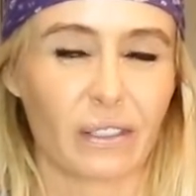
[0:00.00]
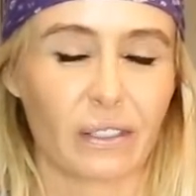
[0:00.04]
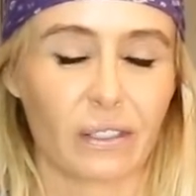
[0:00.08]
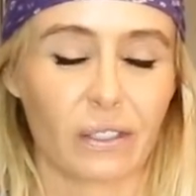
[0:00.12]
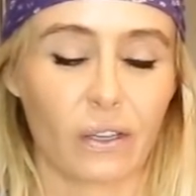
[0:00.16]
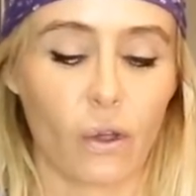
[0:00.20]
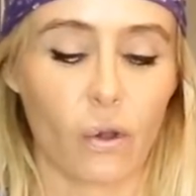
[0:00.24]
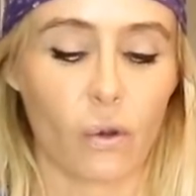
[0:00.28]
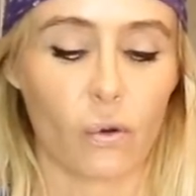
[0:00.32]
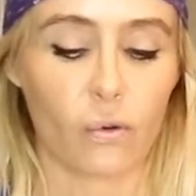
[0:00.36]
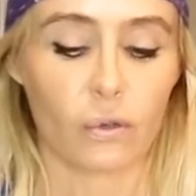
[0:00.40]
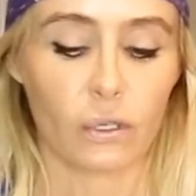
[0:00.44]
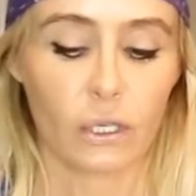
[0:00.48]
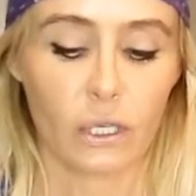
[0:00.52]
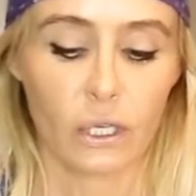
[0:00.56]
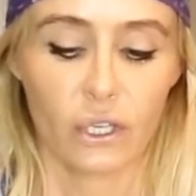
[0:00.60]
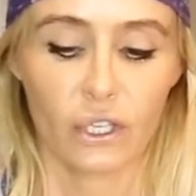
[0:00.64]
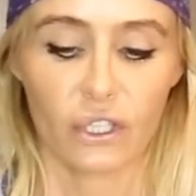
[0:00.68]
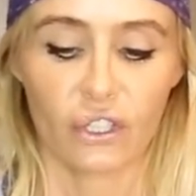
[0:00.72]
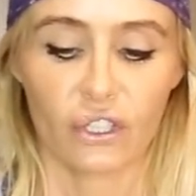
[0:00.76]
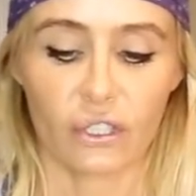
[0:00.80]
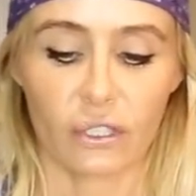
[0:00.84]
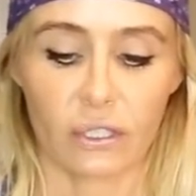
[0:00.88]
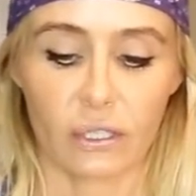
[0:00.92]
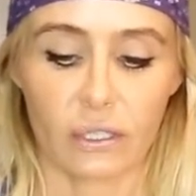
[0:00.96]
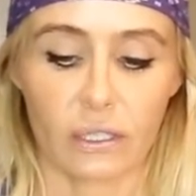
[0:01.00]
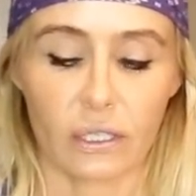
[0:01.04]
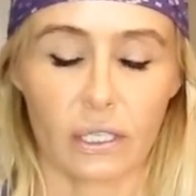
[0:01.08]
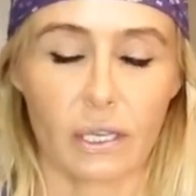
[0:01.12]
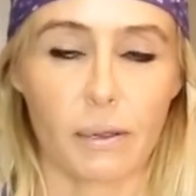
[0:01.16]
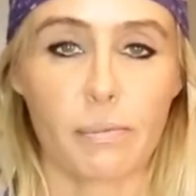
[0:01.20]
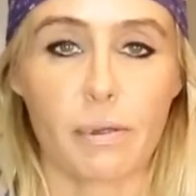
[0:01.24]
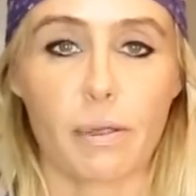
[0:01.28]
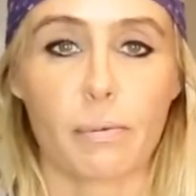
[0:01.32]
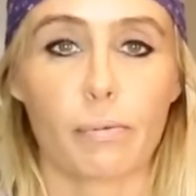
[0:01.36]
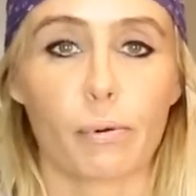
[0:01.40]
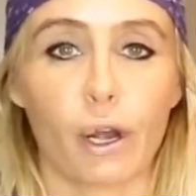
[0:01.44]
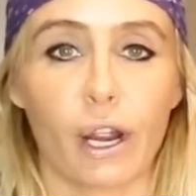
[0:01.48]
So just give
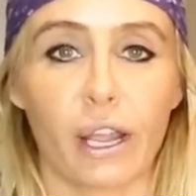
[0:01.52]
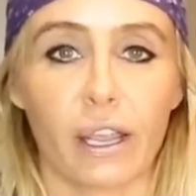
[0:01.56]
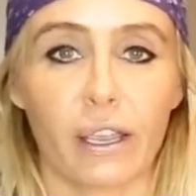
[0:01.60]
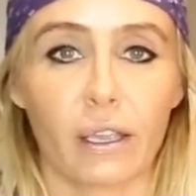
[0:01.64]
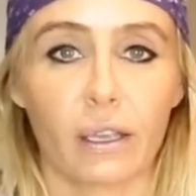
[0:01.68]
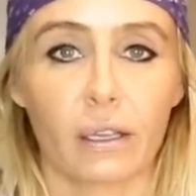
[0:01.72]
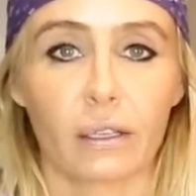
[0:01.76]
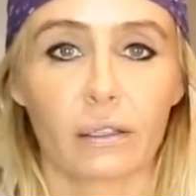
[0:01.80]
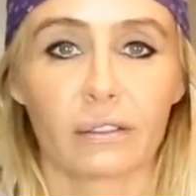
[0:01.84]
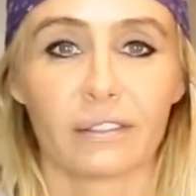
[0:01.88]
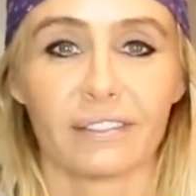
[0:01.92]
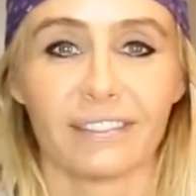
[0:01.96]
me a break.